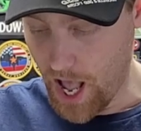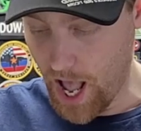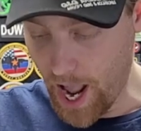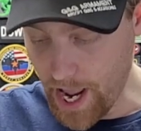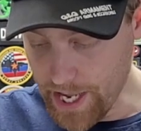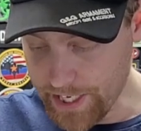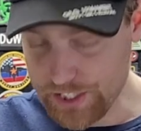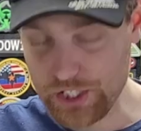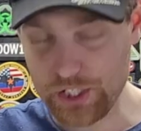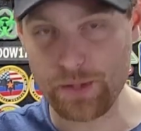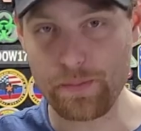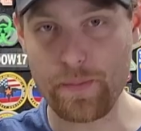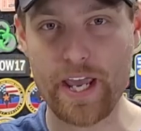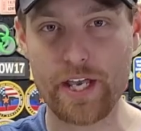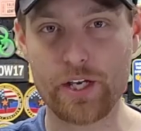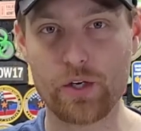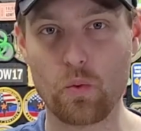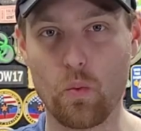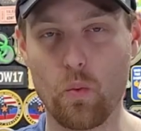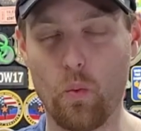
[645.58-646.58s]
I could
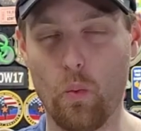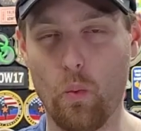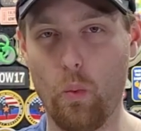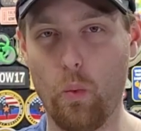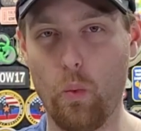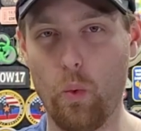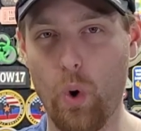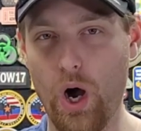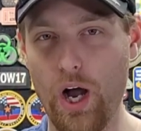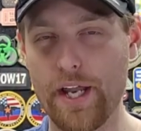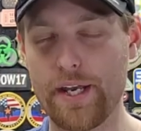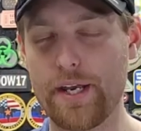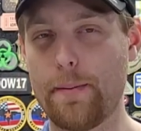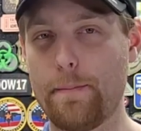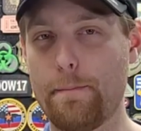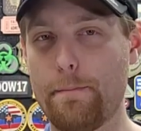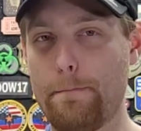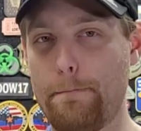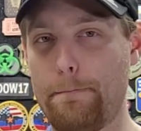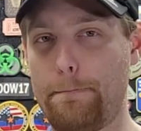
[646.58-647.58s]
make one
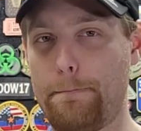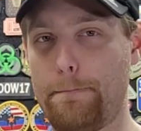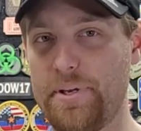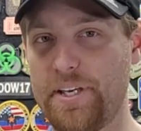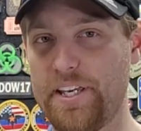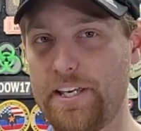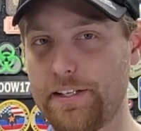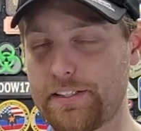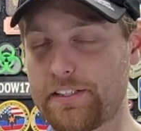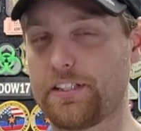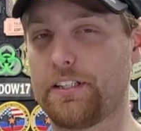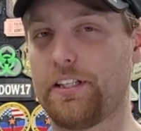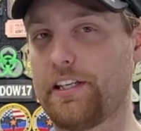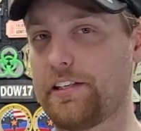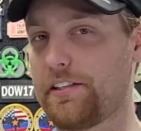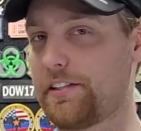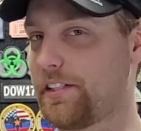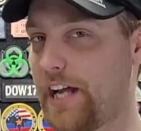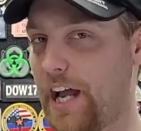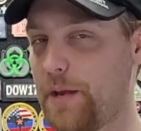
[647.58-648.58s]

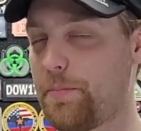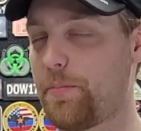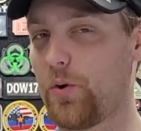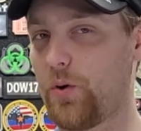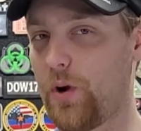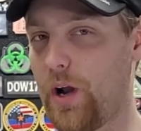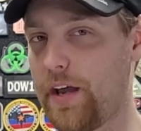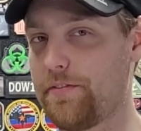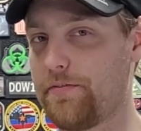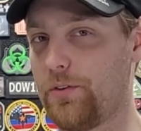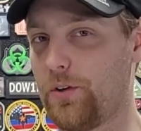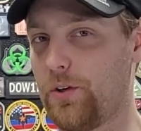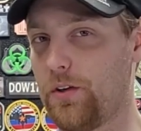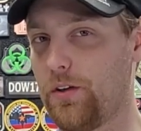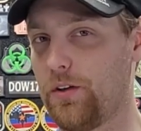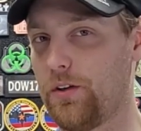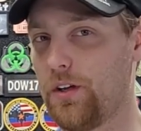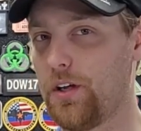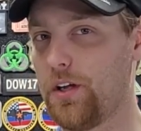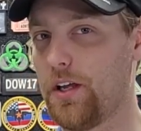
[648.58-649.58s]
beastly sniper
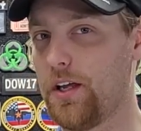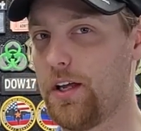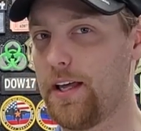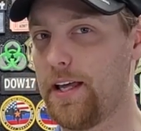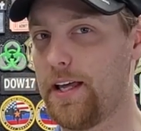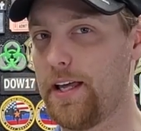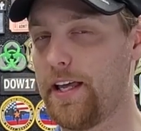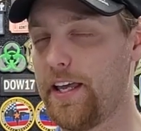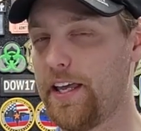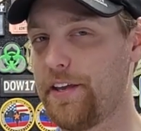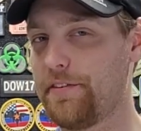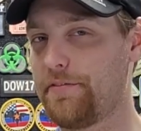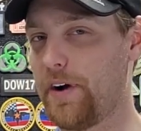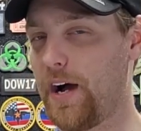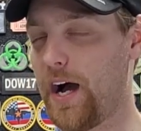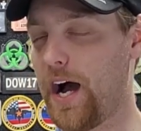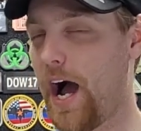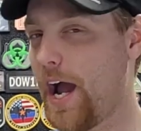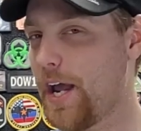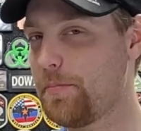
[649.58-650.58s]
rifle if
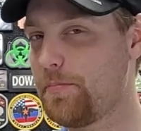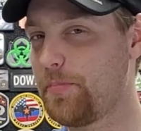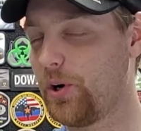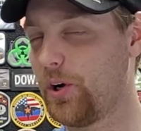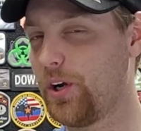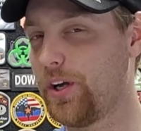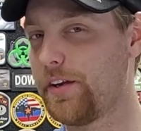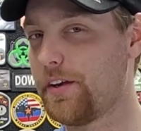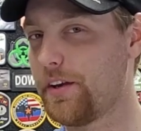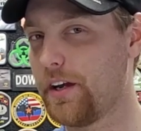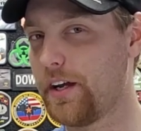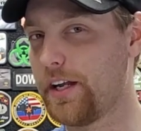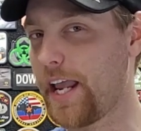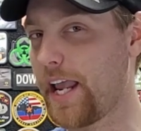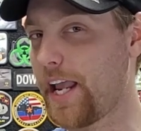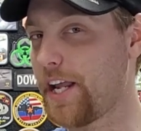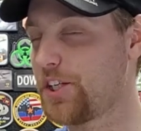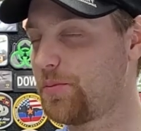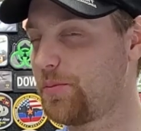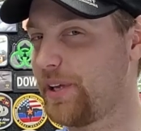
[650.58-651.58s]
I put an
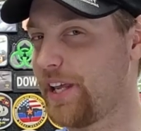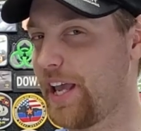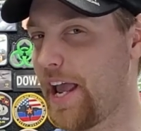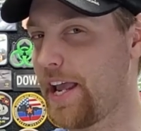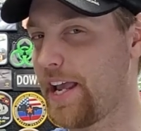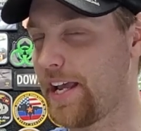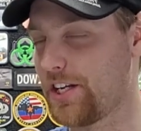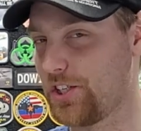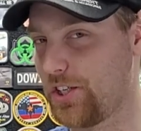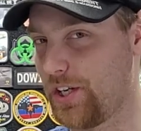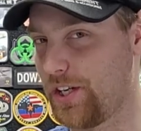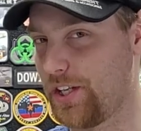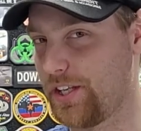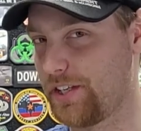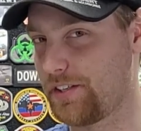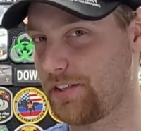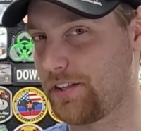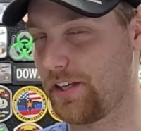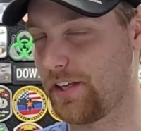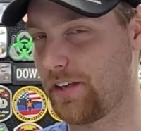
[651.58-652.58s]
H P A engine in
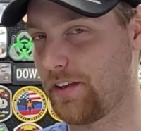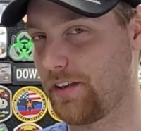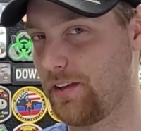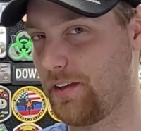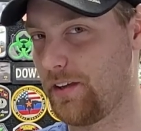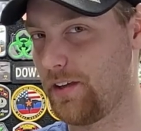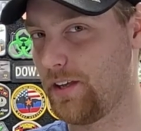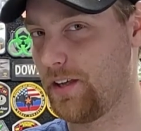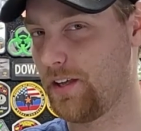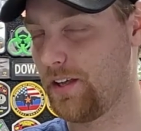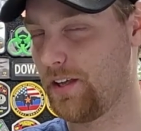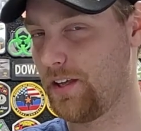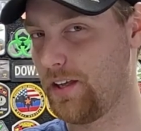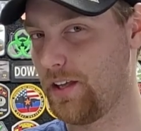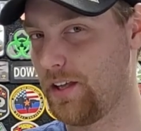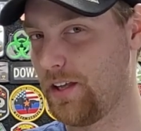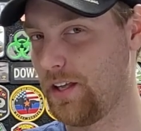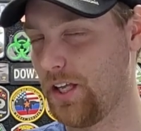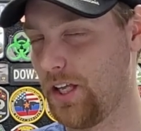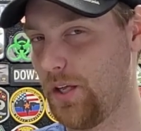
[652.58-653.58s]
this thing.
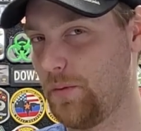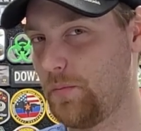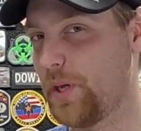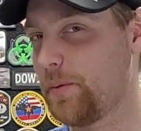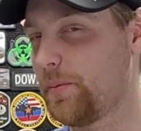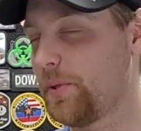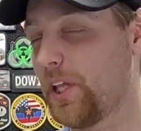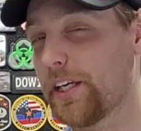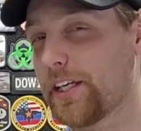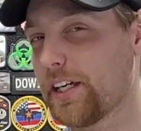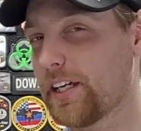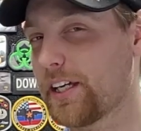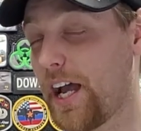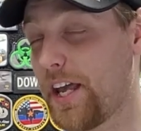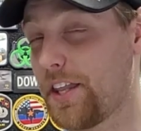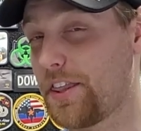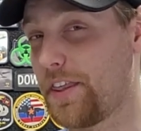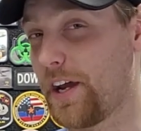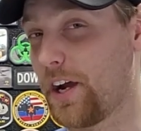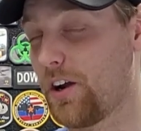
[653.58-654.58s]
Maybe like a
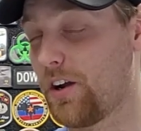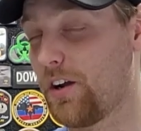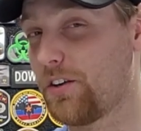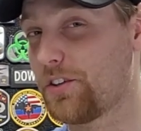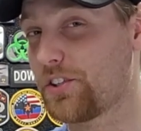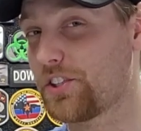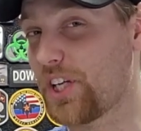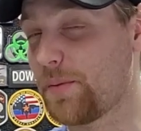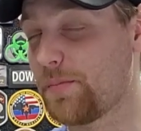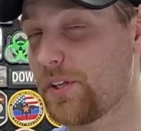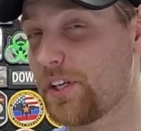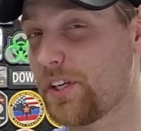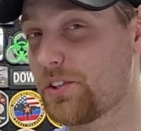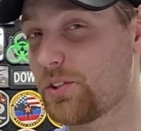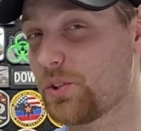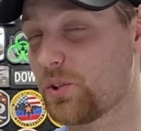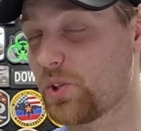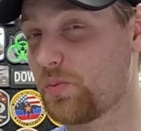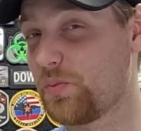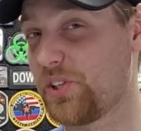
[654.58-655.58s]
Kythera or something,
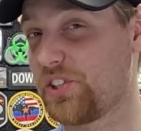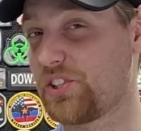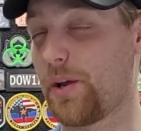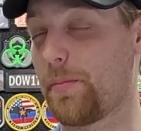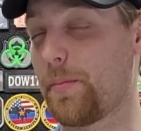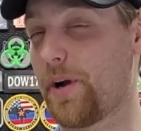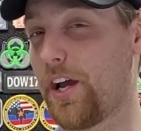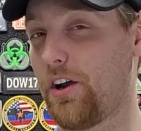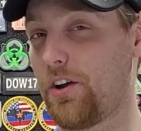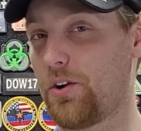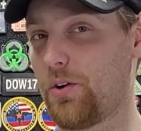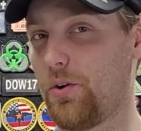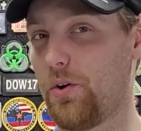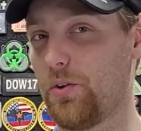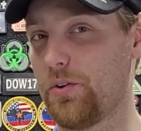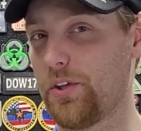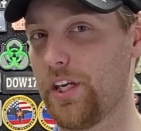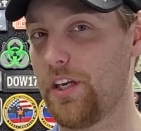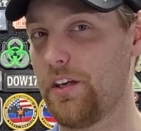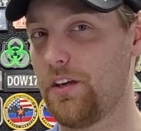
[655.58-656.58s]
so it could be semi-auto
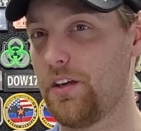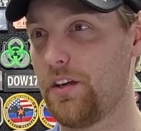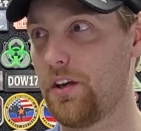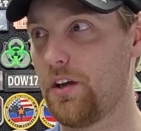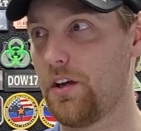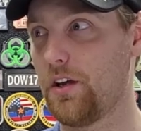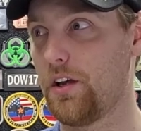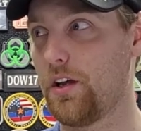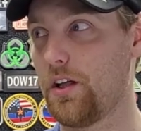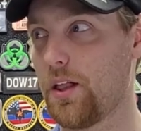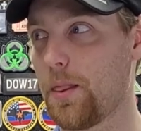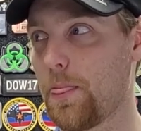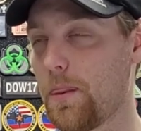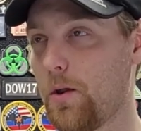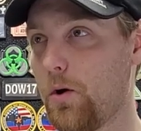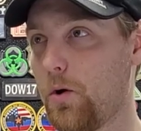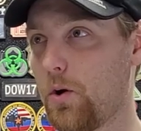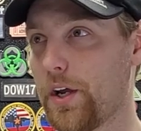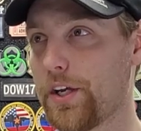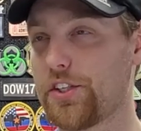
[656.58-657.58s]
only.
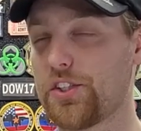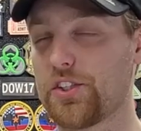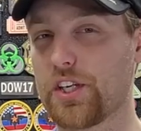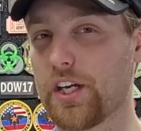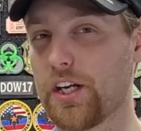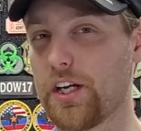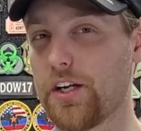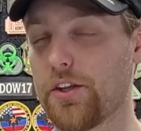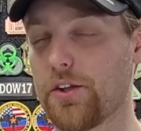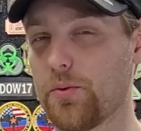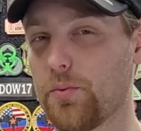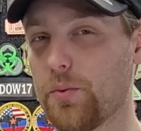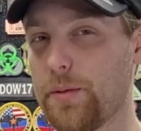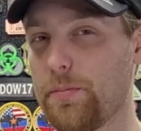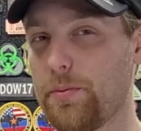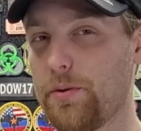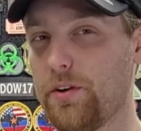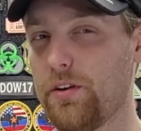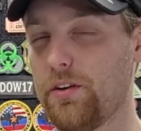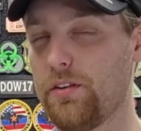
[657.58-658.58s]
Or I could just get another
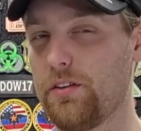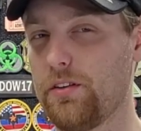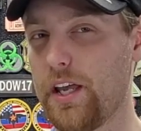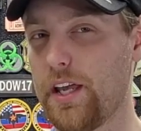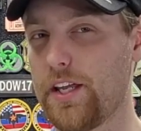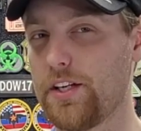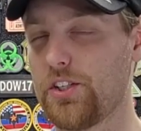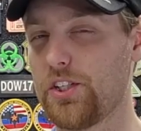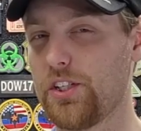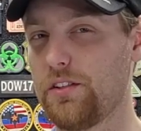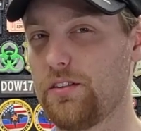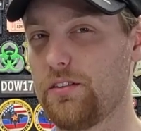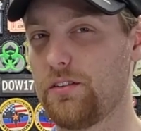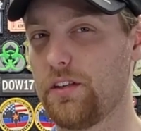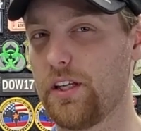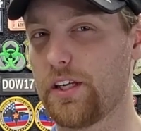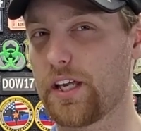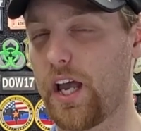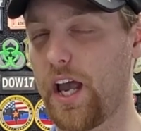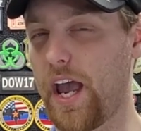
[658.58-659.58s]
Reaper engine,
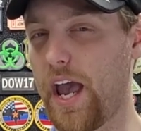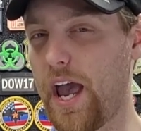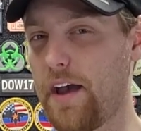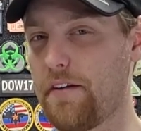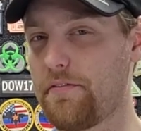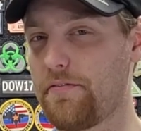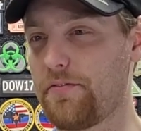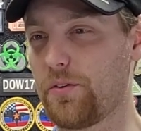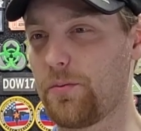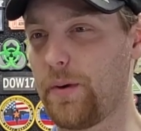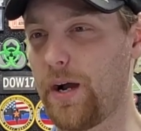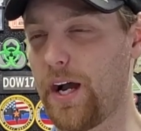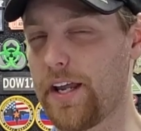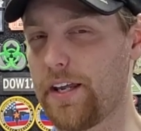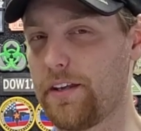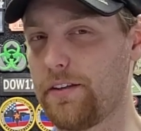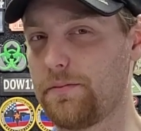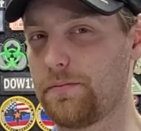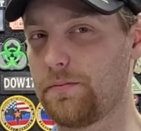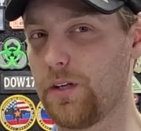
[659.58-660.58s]
like I have for
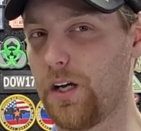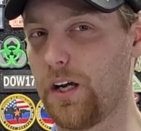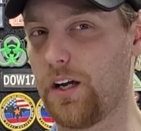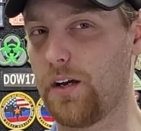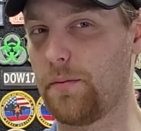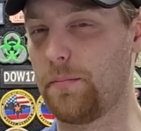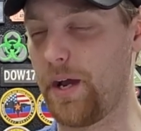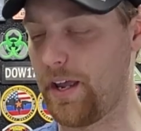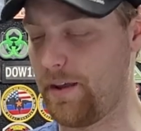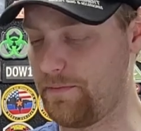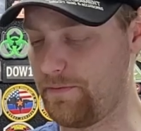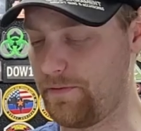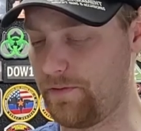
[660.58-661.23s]
my uh, my M